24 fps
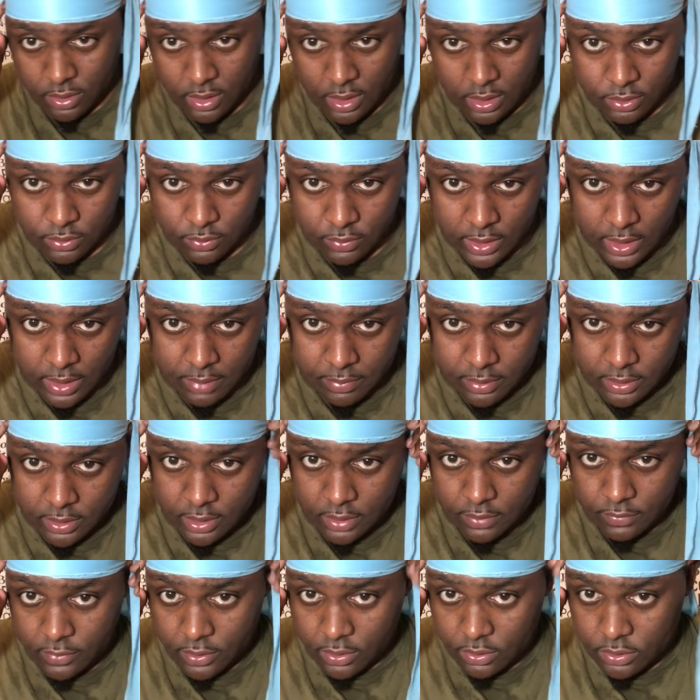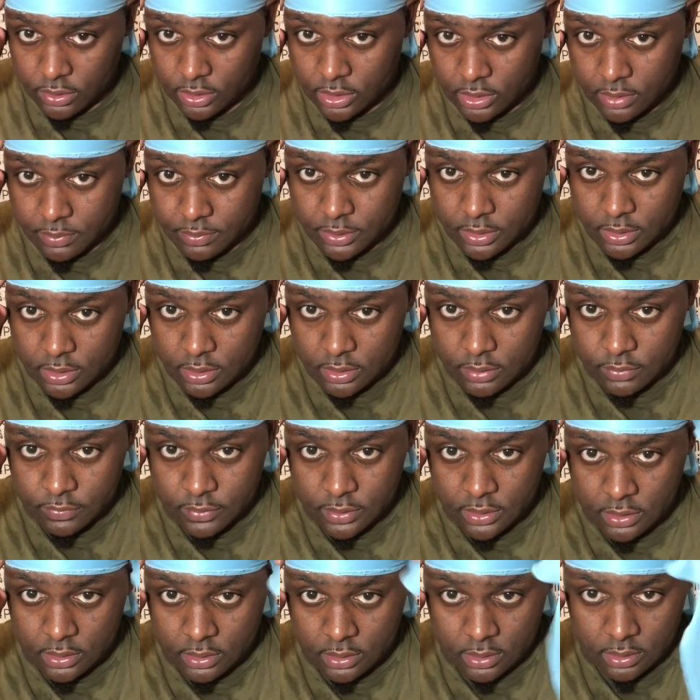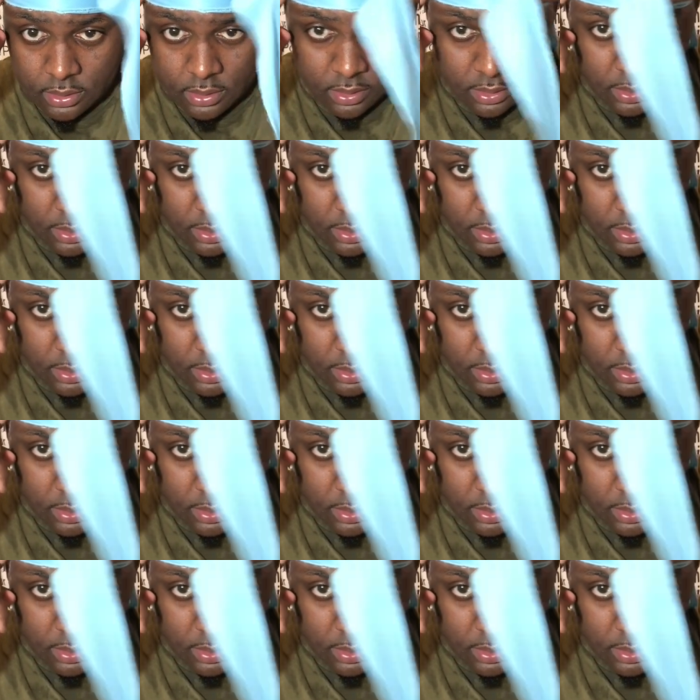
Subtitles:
out through that, but then we're gonna jump into the rinse.